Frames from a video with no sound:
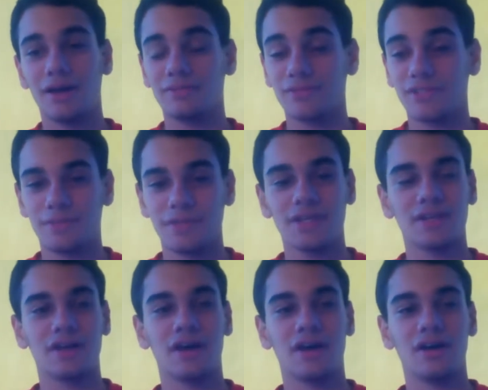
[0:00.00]

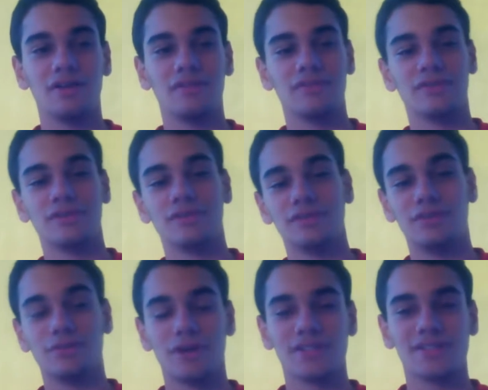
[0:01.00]
speaking of
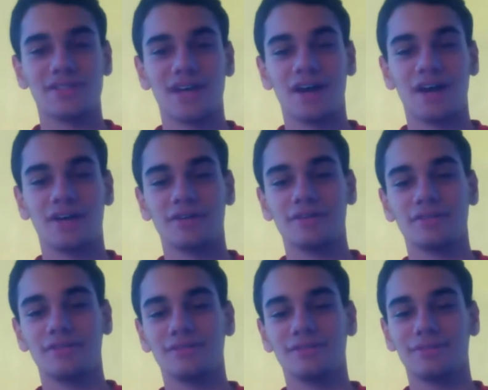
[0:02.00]
U.S.
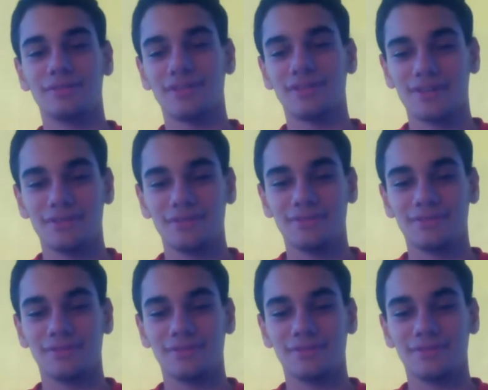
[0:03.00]
soccer, Lorenzo,